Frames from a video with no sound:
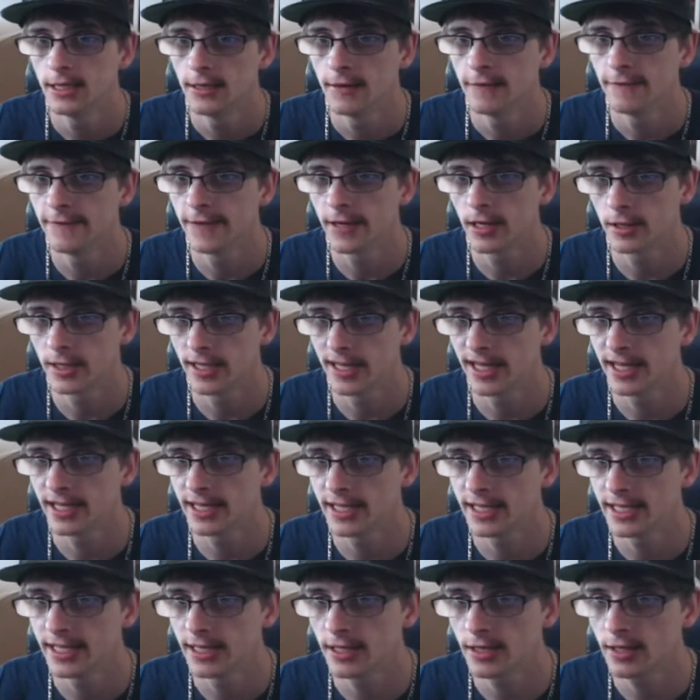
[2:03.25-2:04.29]
variant
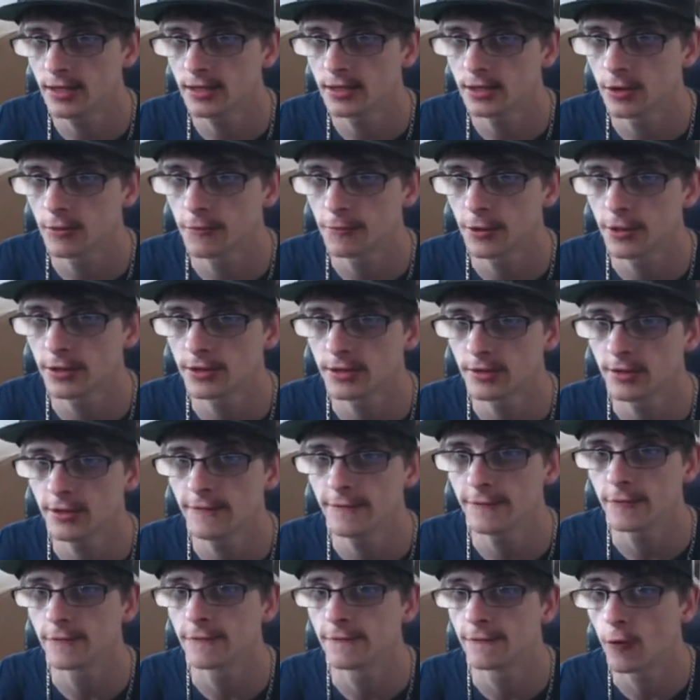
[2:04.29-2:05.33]
here. So personally
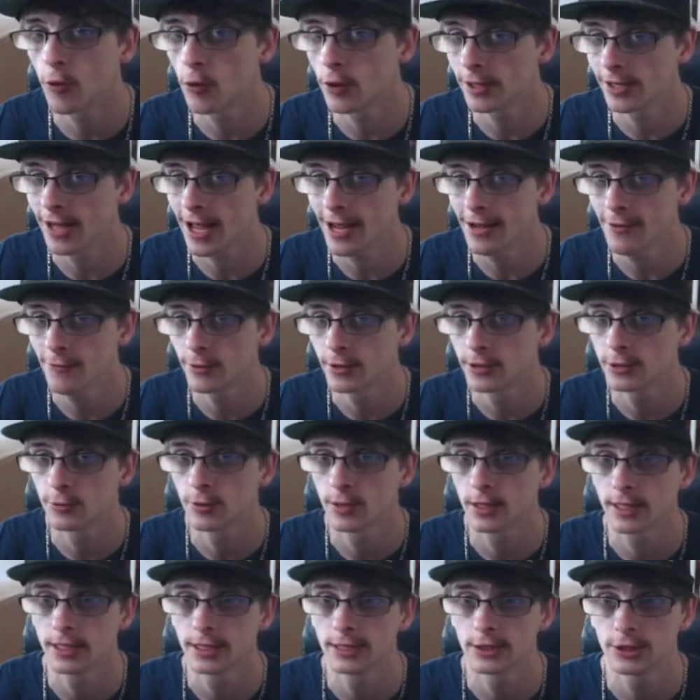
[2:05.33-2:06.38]
for Fortnite, which we're
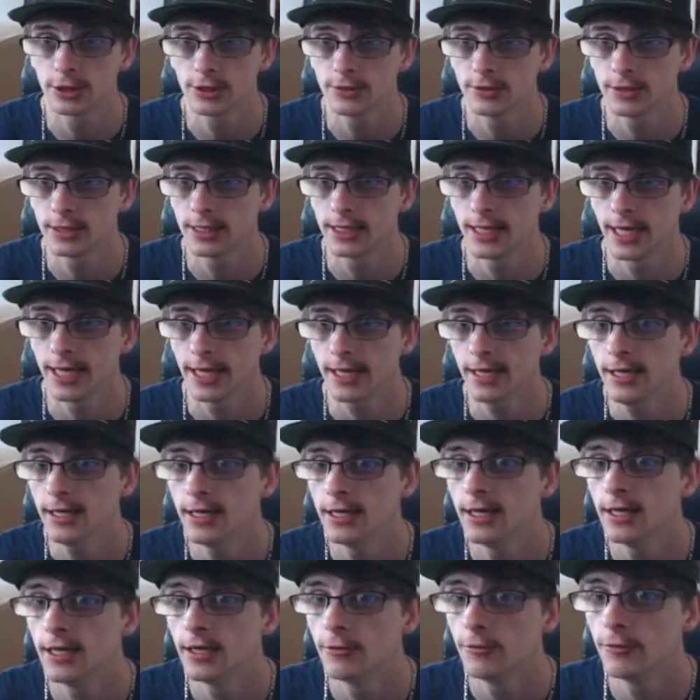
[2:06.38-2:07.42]
going to choose today,
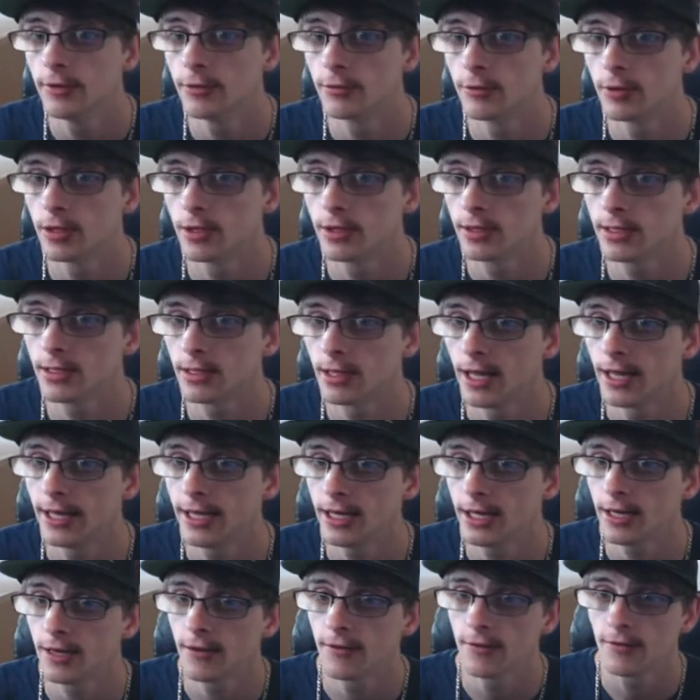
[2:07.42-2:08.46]
we really
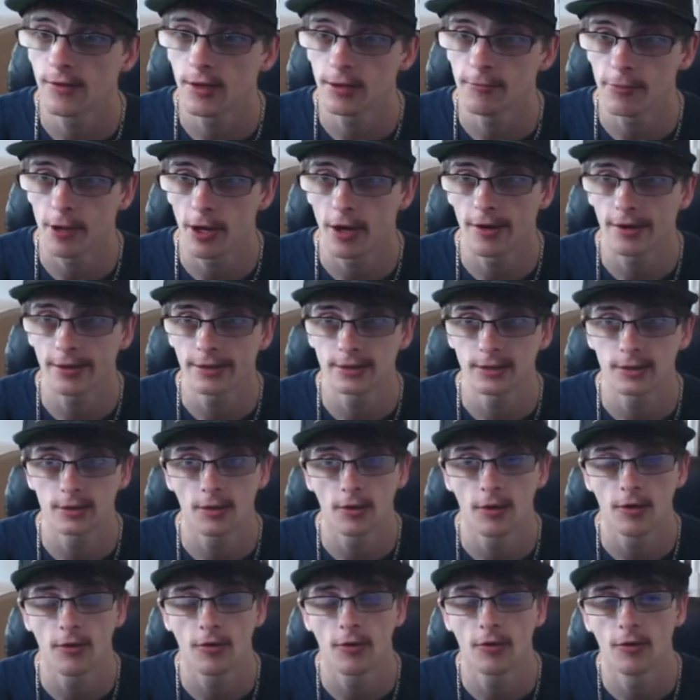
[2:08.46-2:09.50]
like the boxed
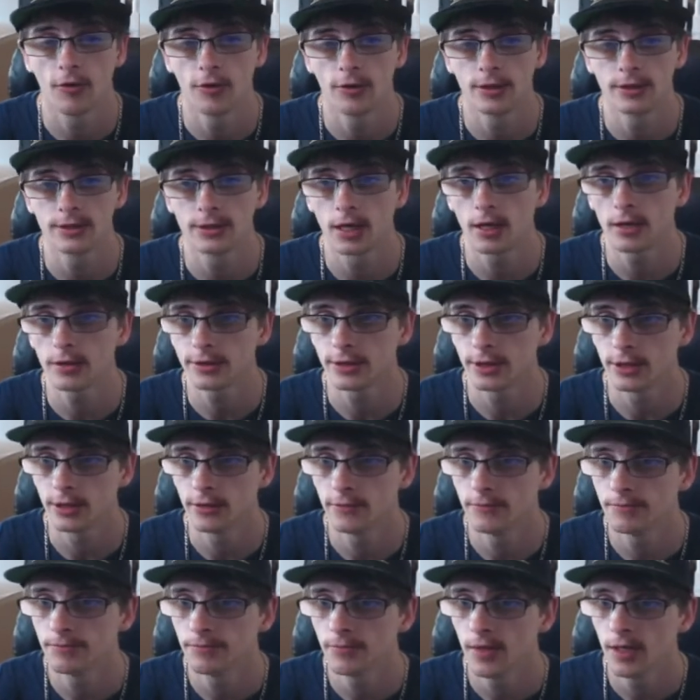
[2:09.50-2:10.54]
horizontal.
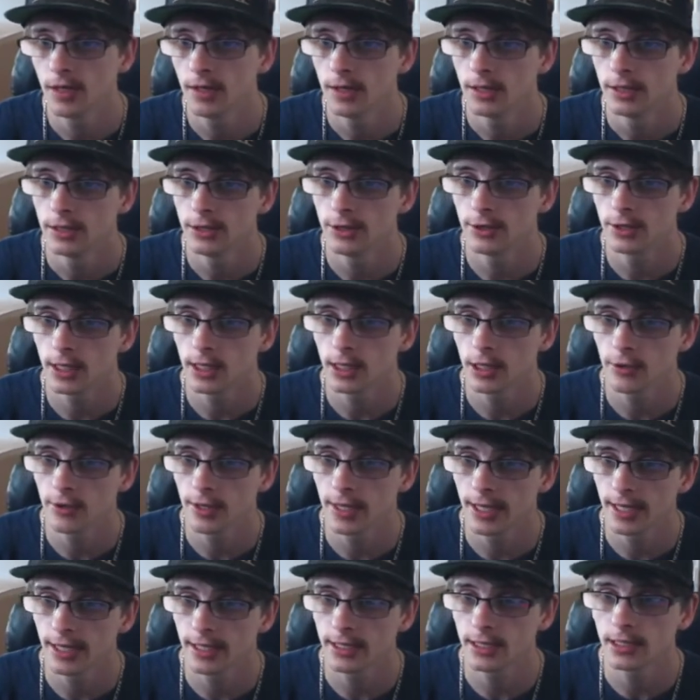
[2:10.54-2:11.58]
You can go
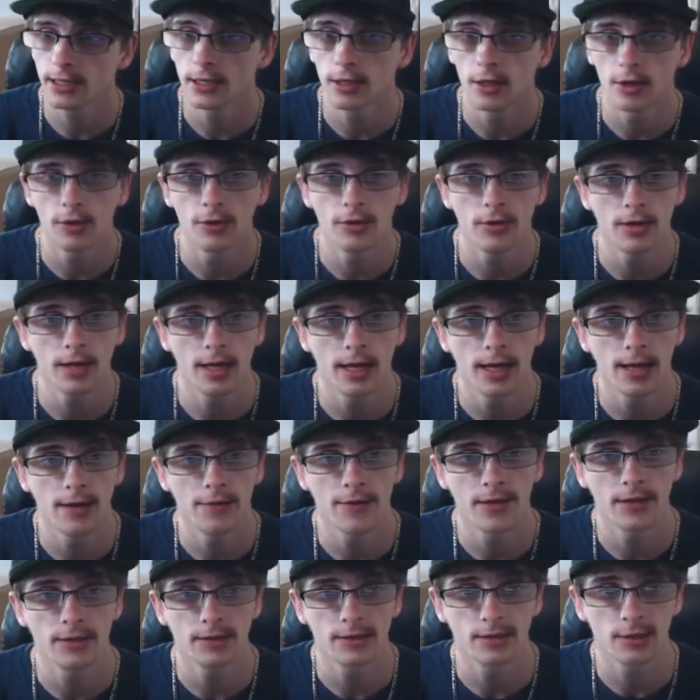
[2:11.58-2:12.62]
ahead and go and
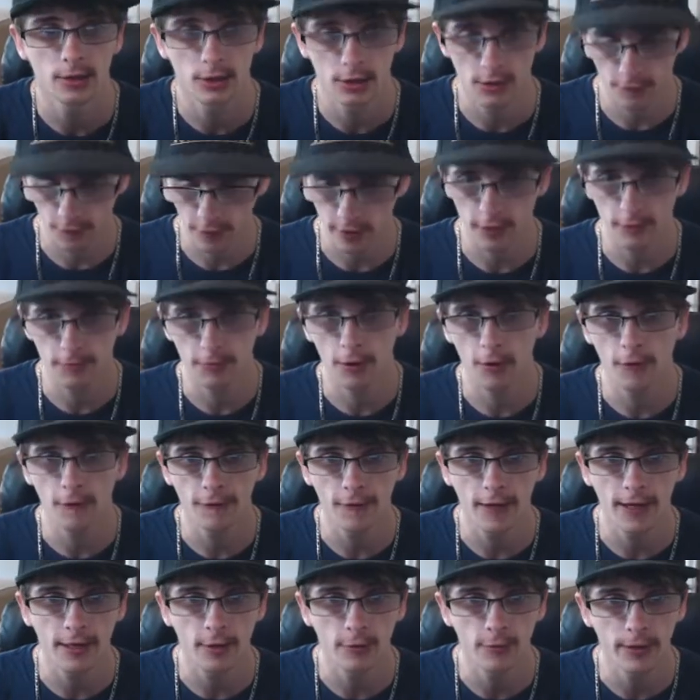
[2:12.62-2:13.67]
then search for your
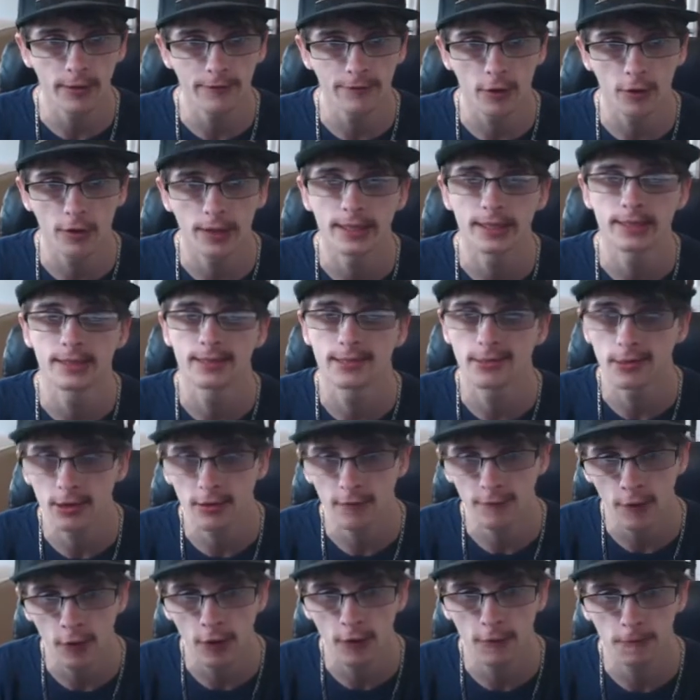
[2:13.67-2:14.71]
profile. We've already
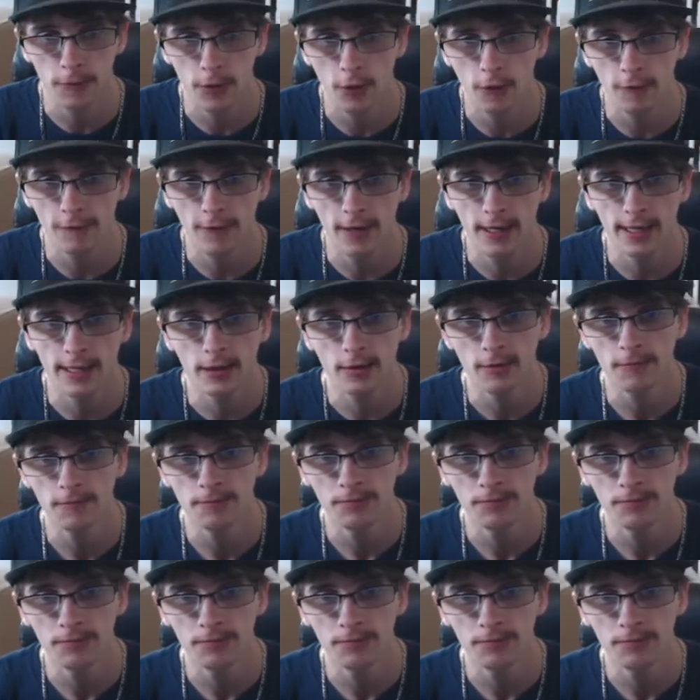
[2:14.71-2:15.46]
searched for our profile,